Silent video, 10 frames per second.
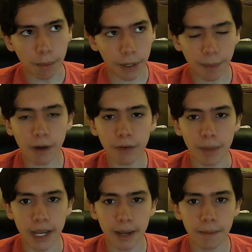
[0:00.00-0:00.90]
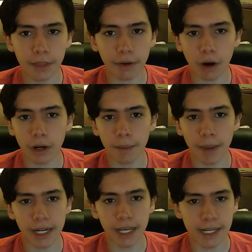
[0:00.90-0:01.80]
but apart from him, there aren't
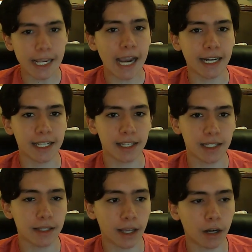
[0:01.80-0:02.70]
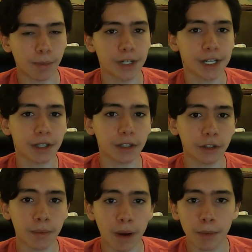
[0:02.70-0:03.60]
many antagonists that are
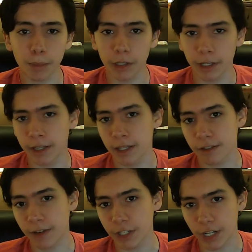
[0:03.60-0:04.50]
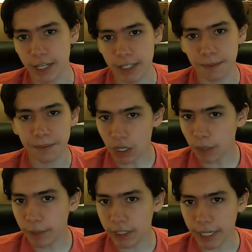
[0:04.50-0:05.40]
particularly memorable in this franchise.
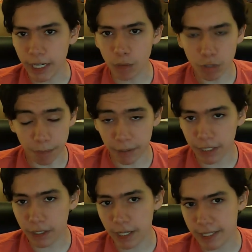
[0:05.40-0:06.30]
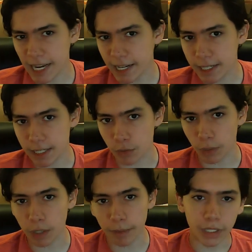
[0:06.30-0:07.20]
Solomon Lane was a pretty good antagonist as
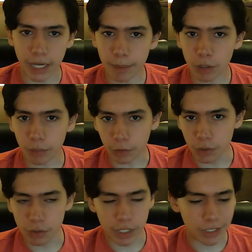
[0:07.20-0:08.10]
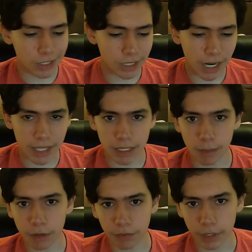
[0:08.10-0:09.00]
well, but Gabriel Cruz is just kind of
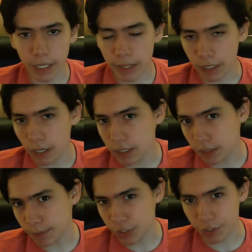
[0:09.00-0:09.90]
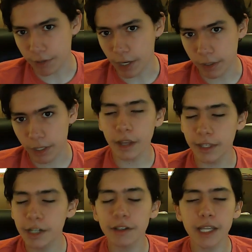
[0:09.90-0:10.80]
someone for Ethan Hunt to punch around. Not
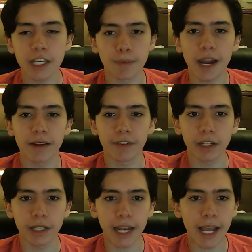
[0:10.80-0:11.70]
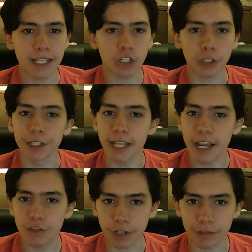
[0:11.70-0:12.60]
nearly as bad a villain as Kurt
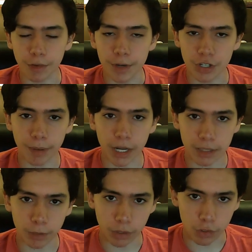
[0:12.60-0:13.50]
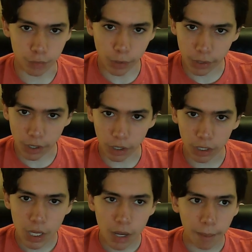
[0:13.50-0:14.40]
Hendricks from Mission Impossible Ghost
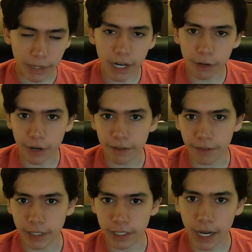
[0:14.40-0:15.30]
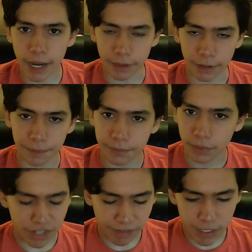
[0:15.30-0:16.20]
Protocol, but not a great villain either.
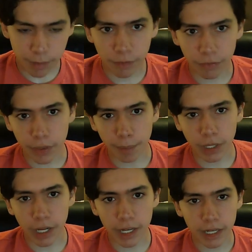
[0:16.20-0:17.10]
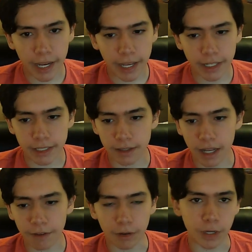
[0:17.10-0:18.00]
Serviceable for the plot and
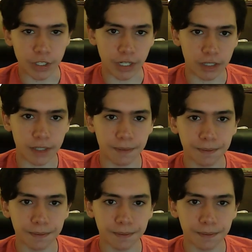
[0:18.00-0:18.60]
not for much else.